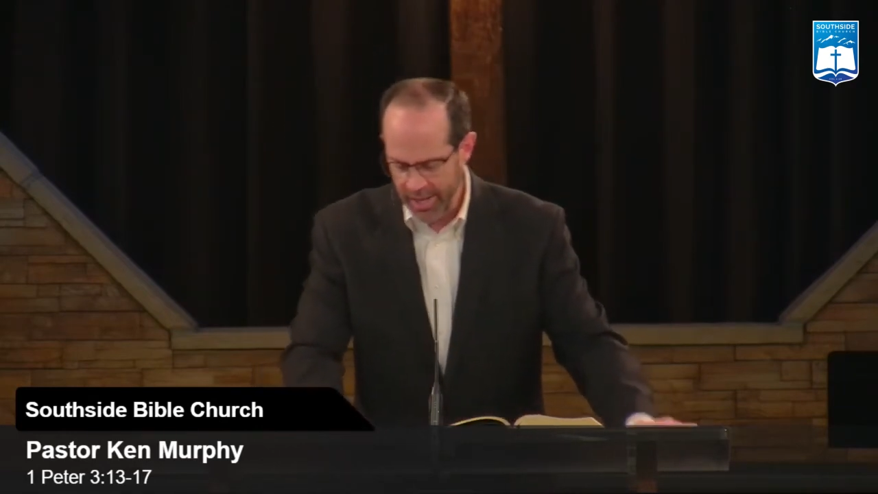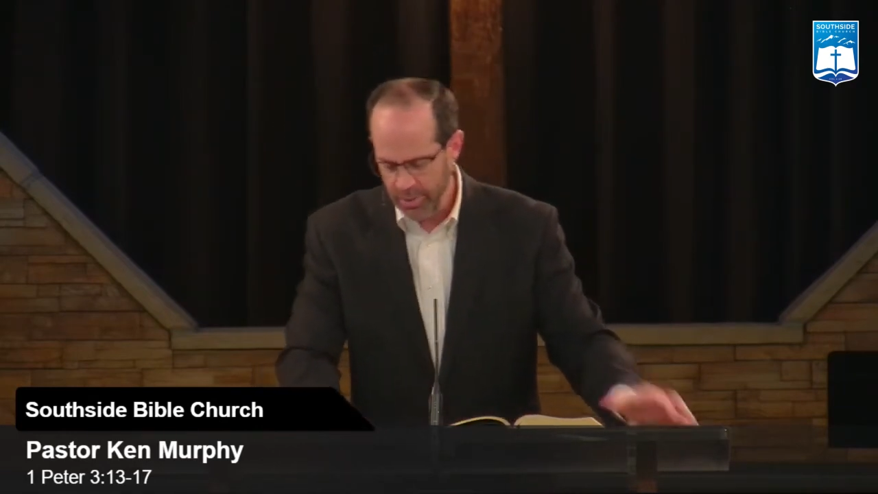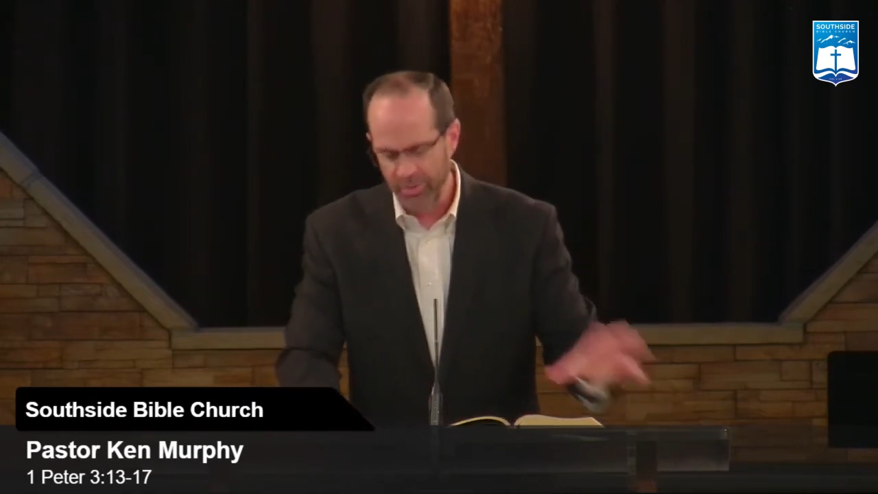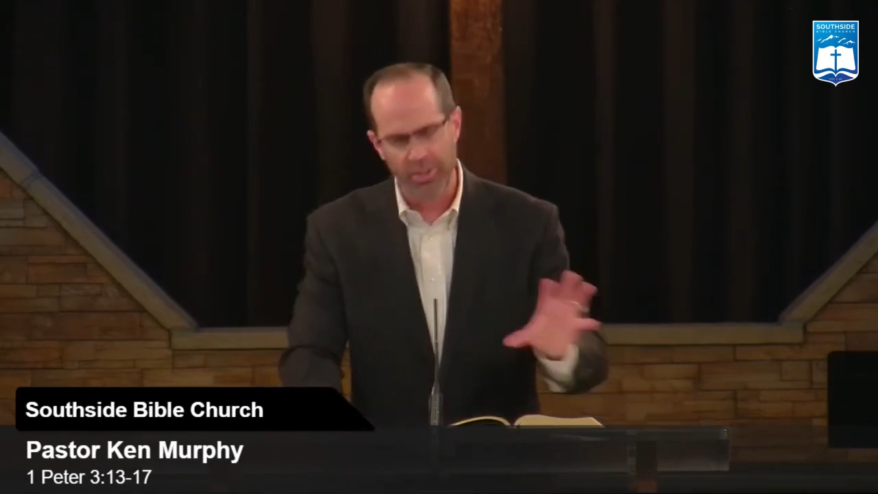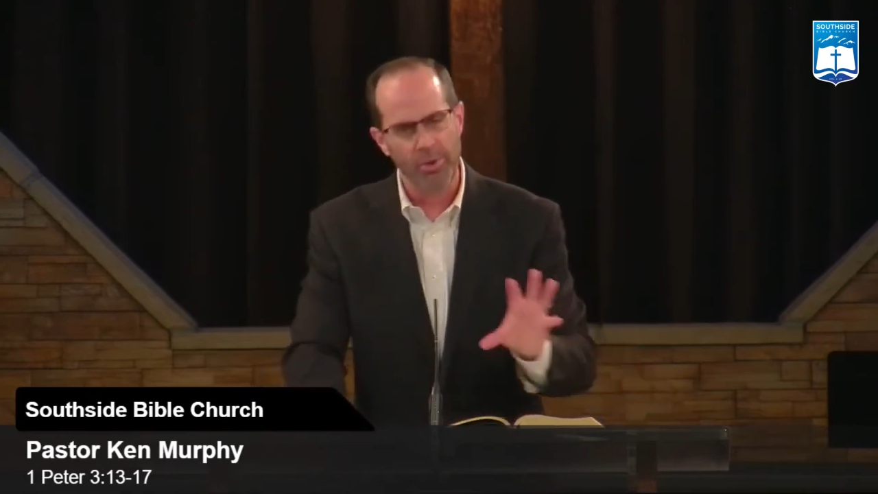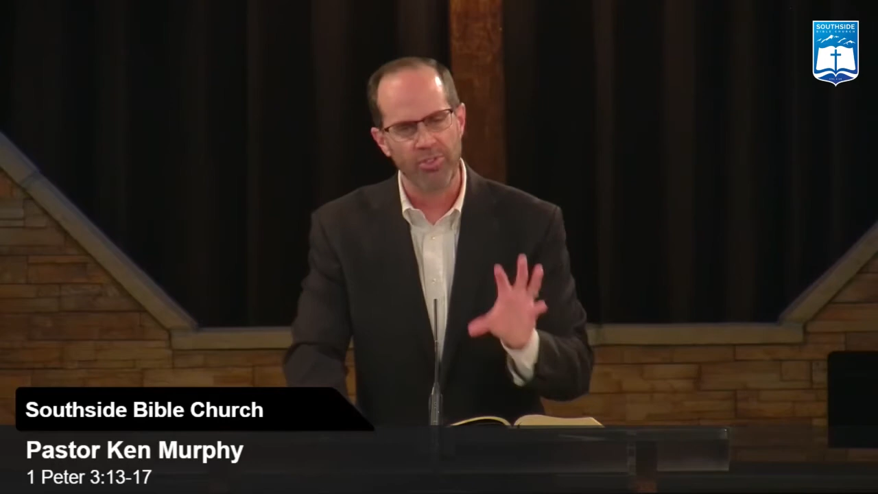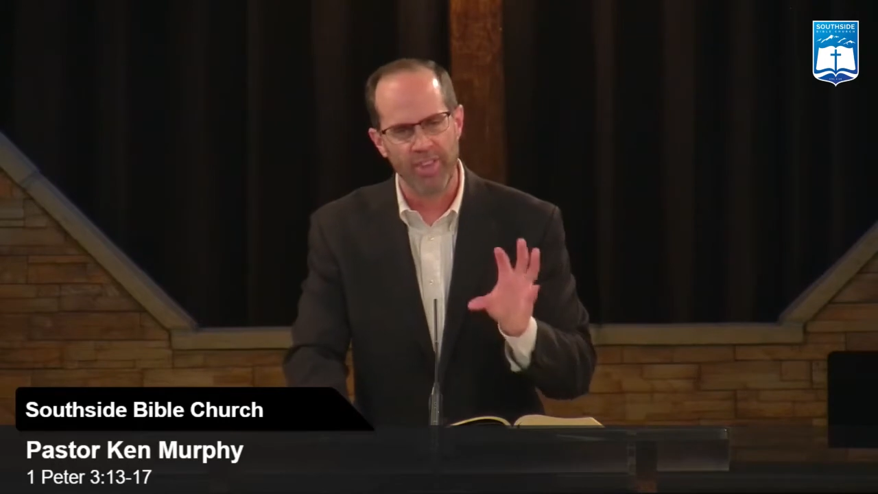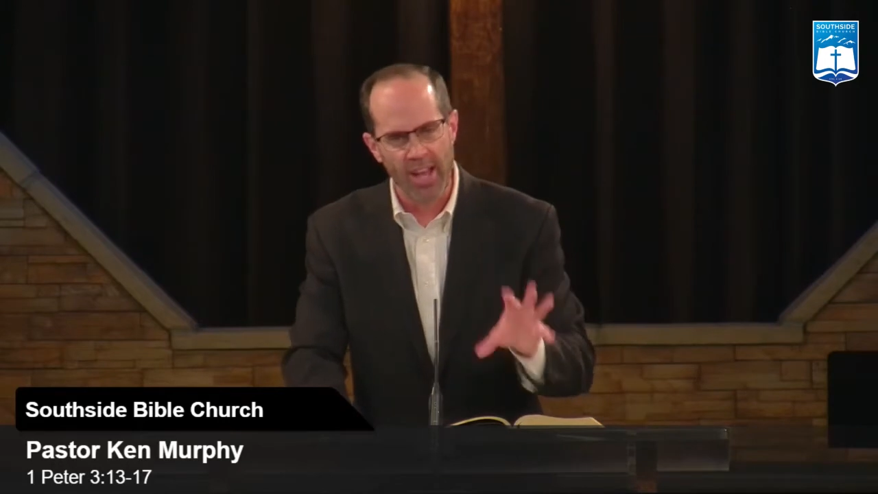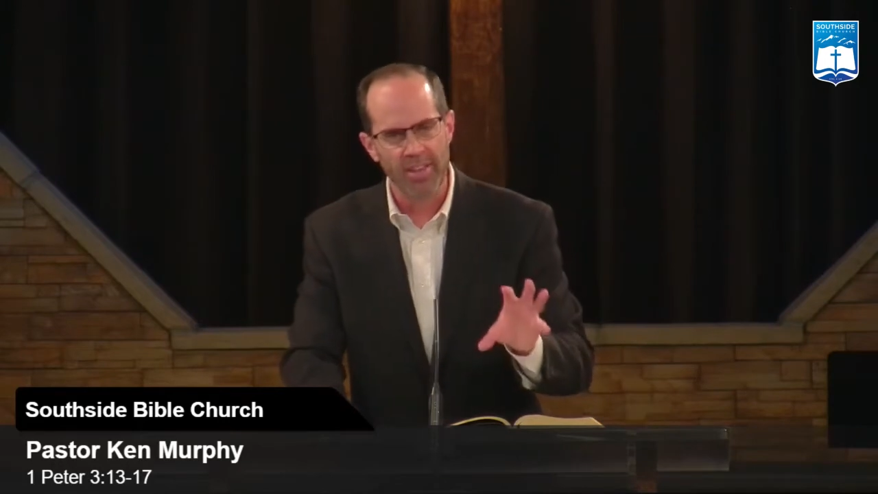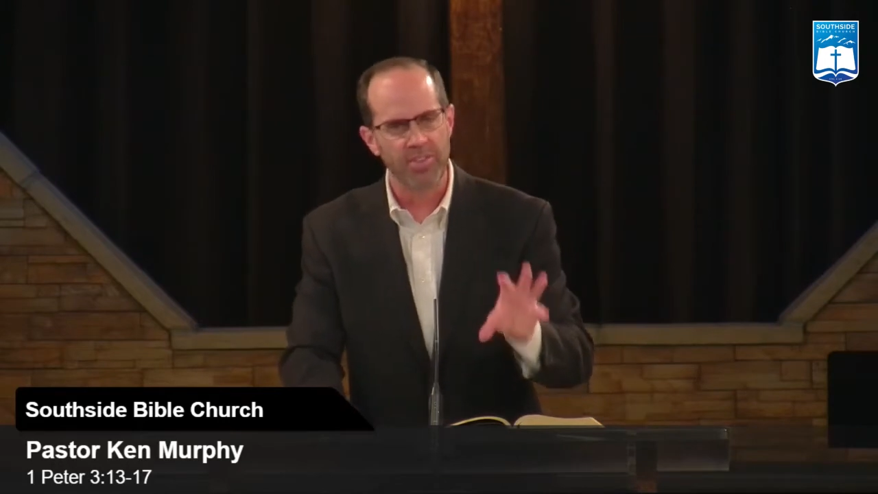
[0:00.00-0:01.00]
He was so
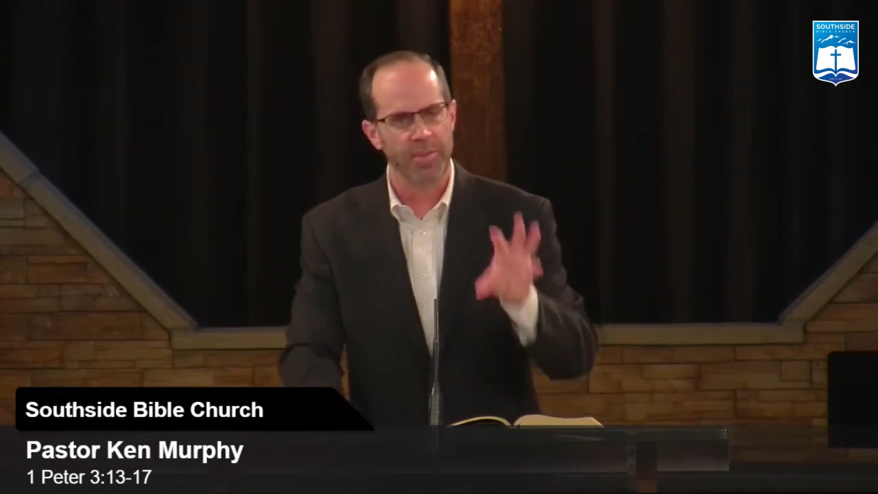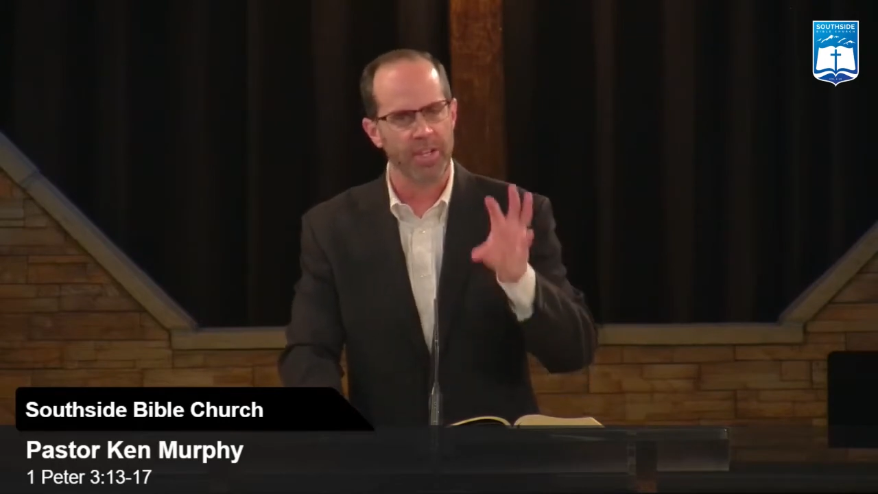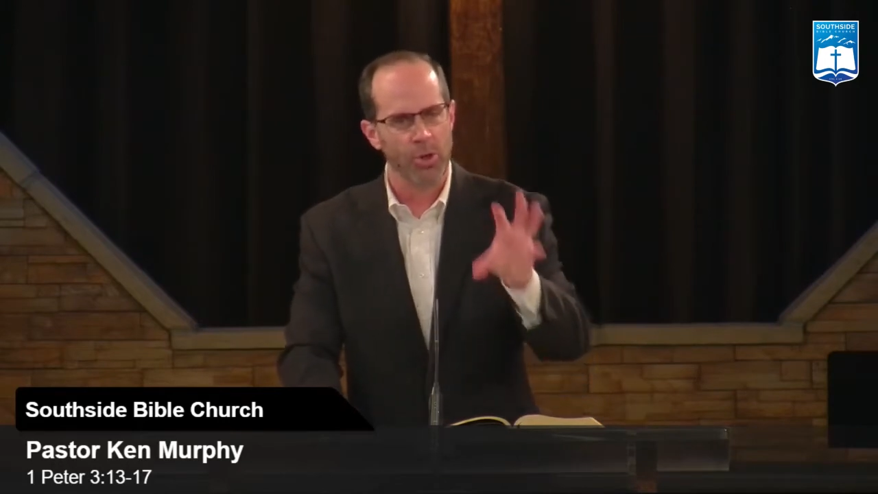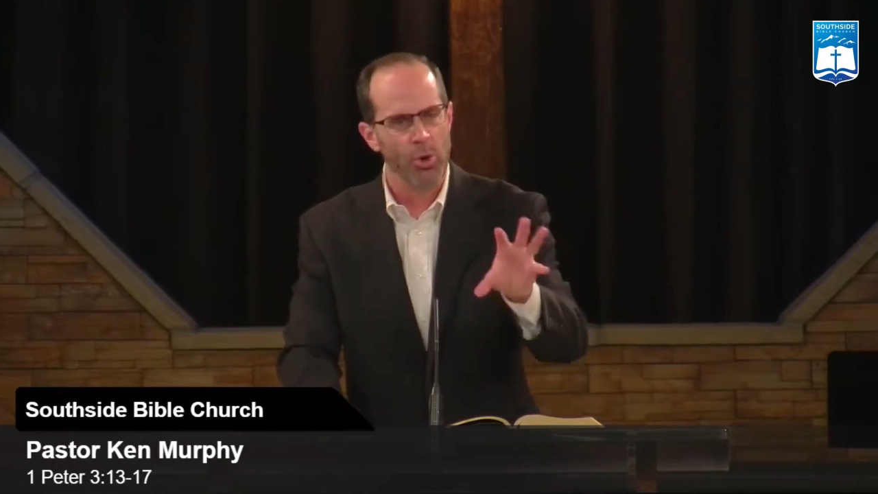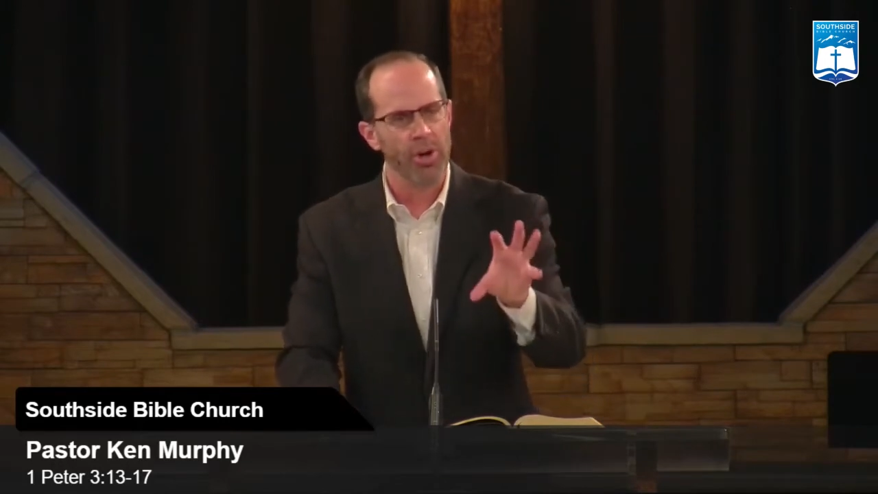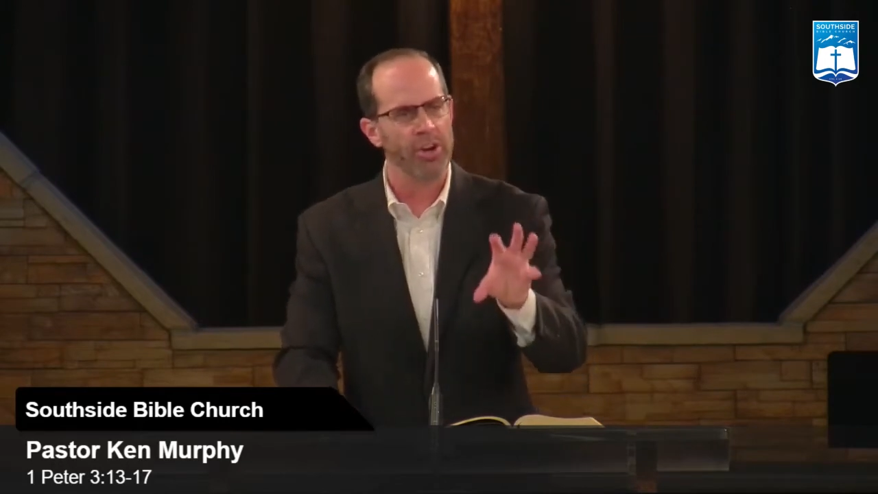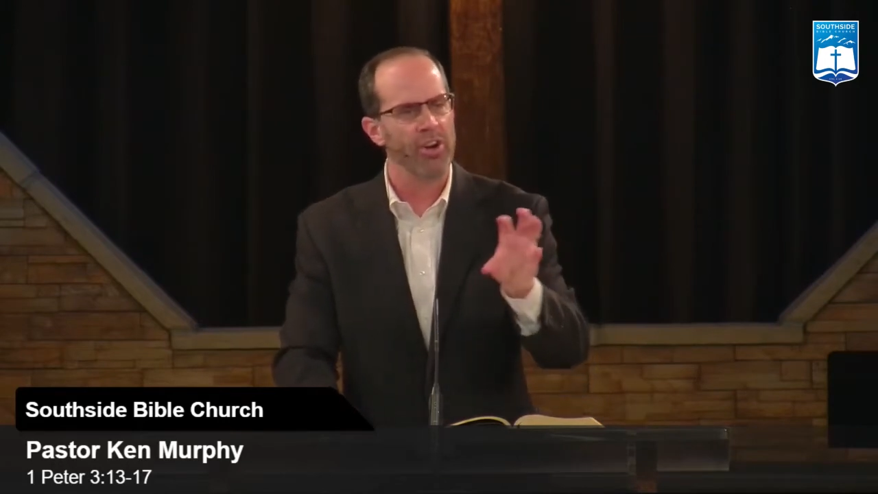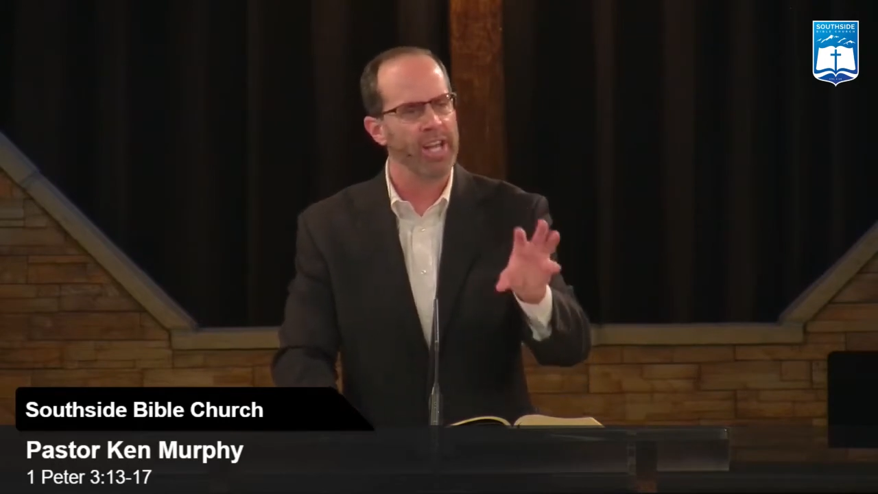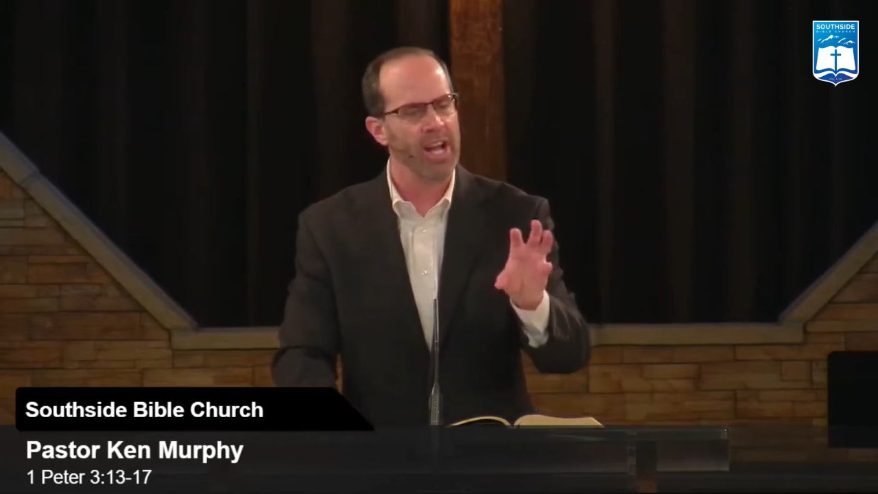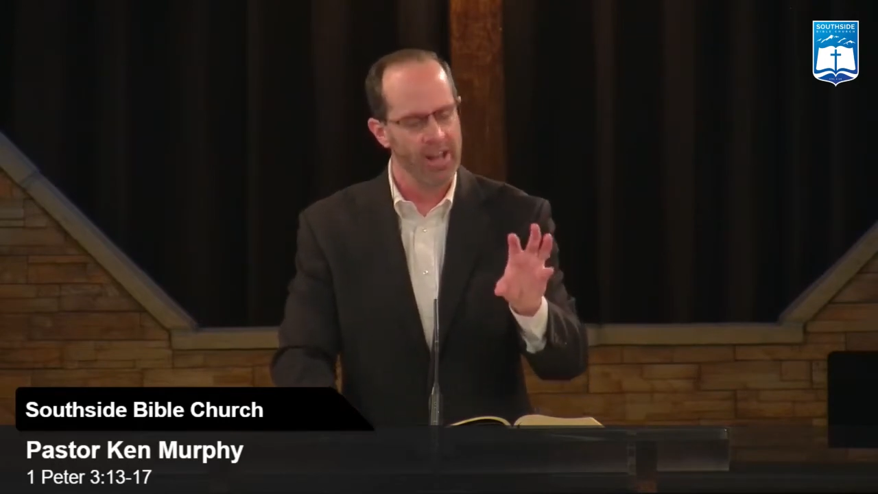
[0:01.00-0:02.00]
zealous for the Lord
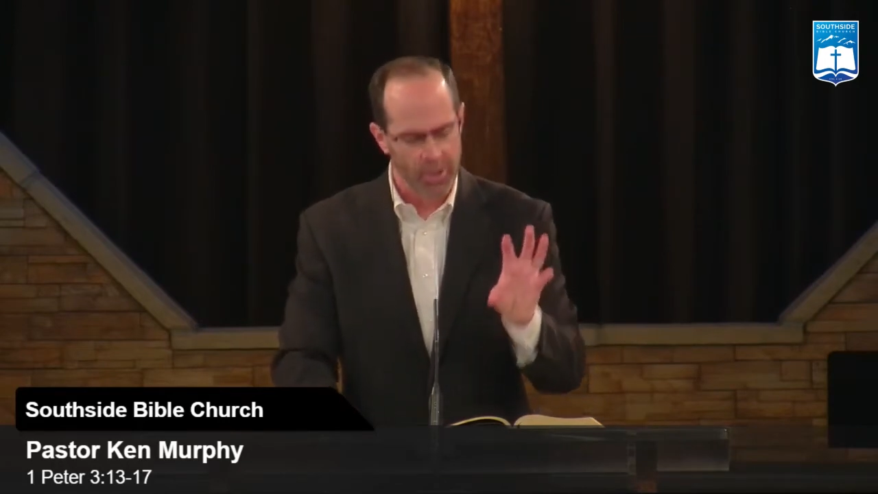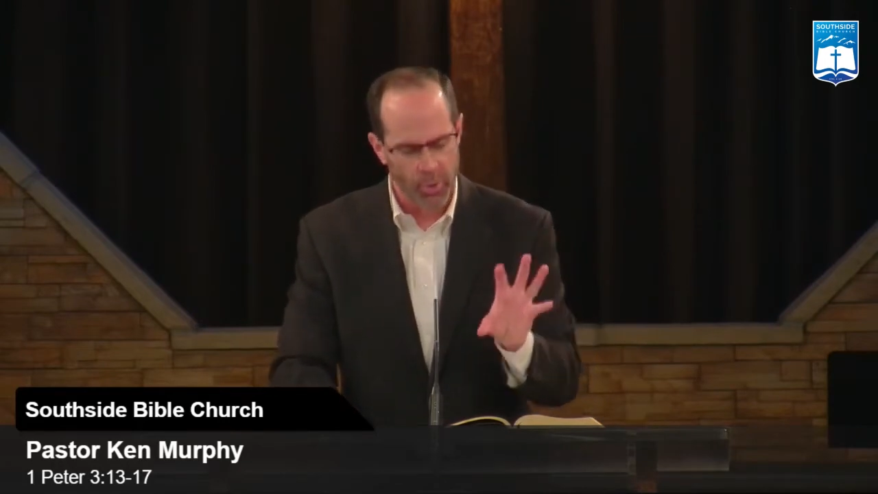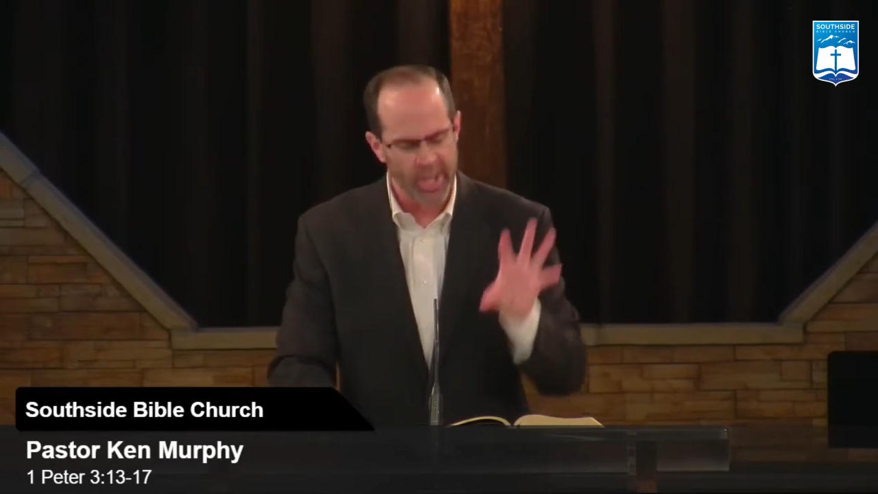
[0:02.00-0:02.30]
early on,